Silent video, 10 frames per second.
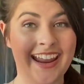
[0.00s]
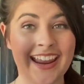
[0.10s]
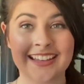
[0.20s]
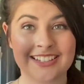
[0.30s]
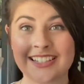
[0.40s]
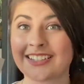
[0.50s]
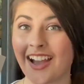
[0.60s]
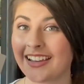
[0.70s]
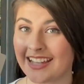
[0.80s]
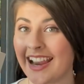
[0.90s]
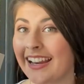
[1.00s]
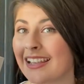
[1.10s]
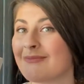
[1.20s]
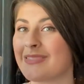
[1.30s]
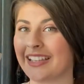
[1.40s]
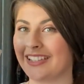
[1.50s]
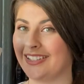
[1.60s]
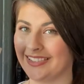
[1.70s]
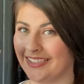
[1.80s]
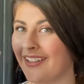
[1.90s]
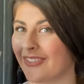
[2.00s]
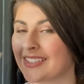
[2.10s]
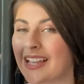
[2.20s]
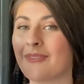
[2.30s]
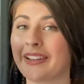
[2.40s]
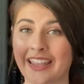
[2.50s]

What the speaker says: she's not dating because she's in love with someone.